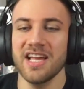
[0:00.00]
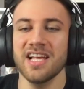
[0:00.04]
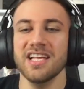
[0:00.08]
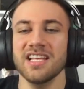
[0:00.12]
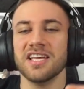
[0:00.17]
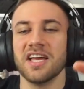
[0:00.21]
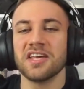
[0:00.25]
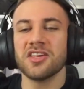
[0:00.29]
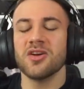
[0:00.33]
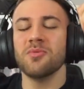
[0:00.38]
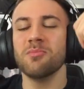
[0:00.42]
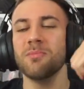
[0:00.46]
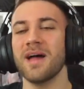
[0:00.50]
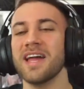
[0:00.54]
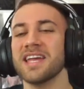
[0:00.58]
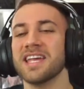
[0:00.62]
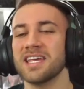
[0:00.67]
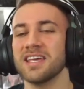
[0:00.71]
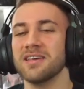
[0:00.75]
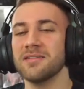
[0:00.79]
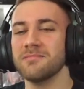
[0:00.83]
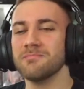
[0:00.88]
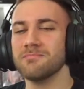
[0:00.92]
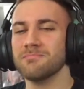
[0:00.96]
Yeah, you're
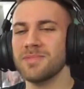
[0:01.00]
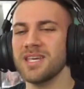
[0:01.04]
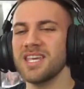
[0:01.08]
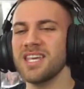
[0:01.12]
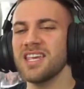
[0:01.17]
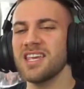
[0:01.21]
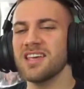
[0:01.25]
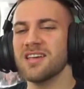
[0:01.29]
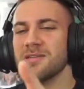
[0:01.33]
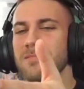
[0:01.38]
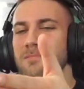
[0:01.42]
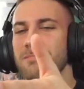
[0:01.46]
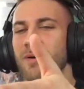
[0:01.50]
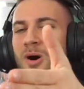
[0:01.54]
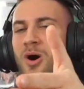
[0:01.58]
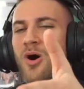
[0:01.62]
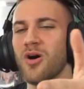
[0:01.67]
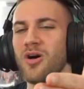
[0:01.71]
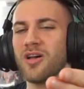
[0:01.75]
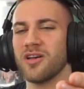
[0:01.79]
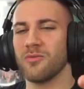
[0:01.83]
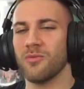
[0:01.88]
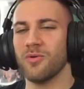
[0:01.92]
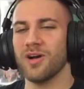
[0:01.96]
making me a
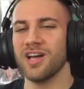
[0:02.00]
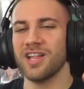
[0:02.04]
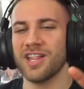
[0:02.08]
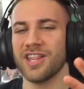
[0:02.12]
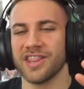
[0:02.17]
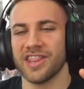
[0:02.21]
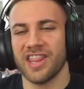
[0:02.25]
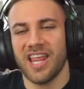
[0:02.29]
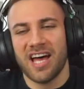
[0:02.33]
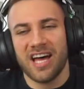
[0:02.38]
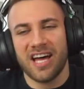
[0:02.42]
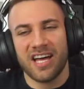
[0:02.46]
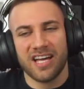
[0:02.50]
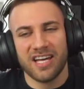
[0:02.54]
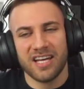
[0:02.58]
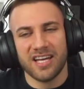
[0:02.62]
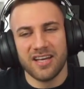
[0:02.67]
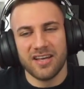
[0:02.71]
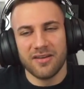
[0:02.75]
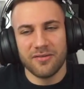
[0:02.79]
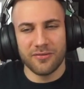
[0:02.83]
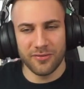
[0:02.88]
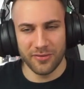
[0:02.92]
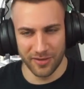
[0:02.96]
boy with
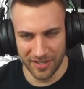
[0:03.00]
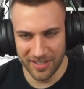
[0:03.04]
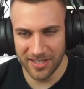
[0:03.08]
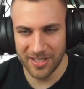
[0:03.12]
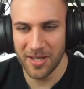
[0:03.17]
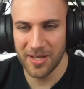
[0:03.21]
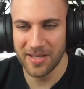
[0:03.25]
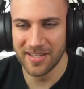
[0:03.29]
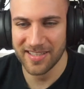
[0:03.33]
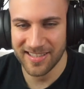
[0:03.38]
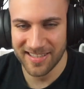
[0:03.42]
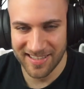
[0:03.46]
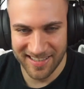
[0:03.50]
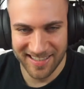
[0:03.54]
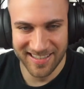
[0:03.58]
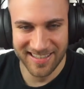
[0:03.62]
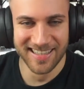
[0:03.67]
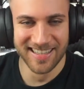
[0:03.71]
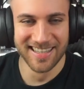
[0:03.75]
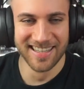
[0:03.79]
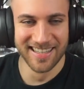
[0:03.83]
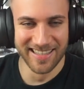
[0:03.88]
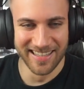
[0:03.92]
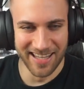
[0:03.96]
love.
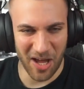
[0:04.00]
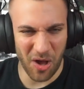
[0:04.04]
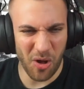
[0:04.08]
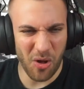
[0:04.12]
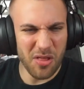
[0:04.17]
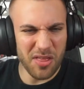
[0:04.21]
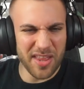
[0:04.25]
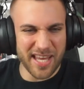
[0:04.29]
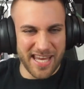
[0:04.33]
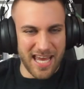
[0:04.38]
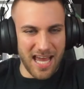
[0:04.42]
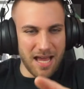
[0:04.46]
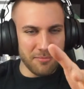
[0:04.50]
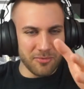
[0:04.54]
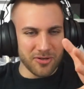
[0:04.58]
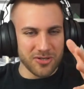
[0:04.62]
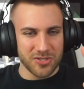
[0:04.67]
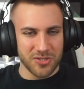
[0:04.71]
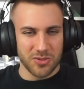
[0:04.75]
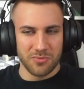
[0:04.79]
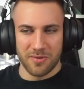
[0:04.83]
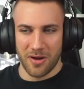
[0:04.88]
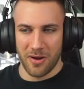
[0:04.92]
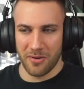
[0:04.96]
Oh, the camera
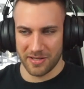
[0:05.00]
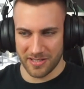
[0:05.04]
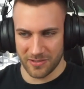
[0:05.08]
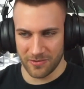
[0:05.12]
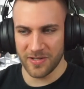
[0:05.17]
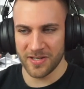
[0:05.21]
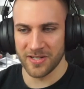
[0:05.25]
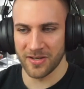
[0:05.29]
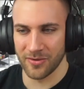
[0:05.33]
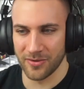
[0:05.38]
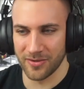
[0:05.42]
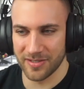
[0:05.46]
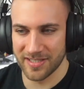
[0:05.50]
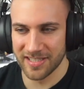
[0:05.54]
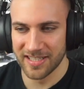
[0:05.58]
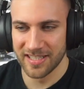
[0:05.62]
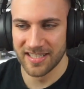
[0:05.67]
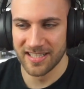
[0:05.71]
zoom out is really good.